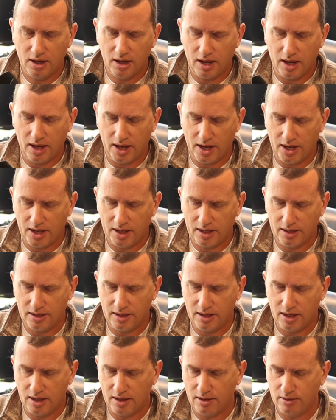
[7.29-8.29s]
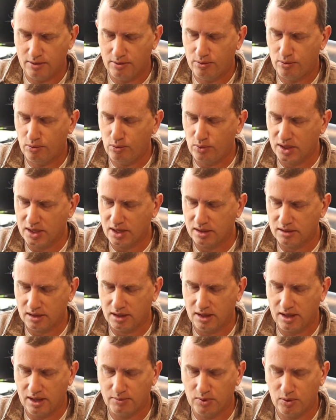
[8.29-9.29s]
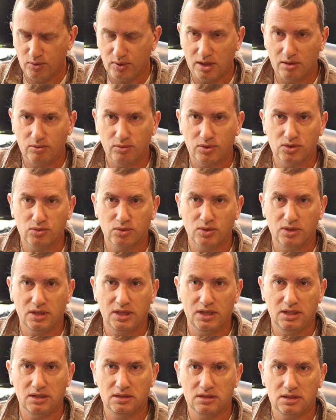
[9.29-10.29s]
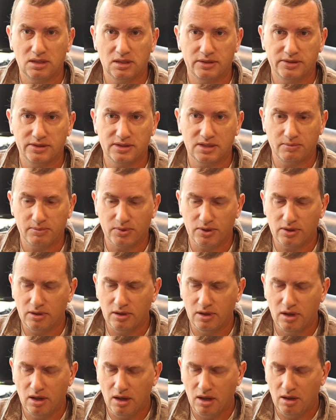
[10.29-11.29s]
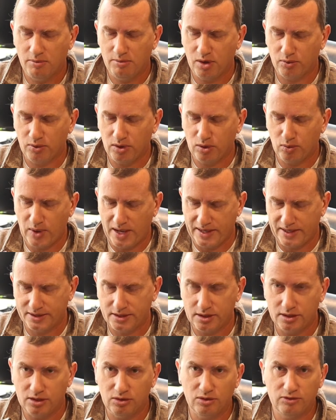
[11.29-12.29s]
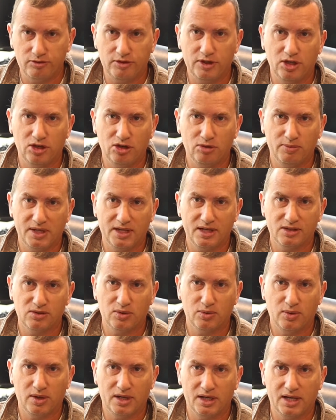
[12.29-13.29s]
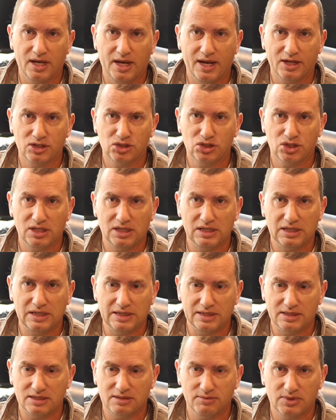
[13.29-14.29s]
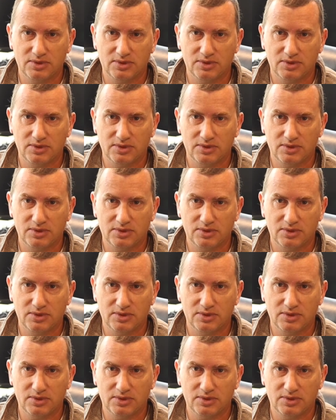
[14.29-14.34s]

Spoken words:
and we got the camera when it was released in December, but we waited to do a video because we wanted to actually get some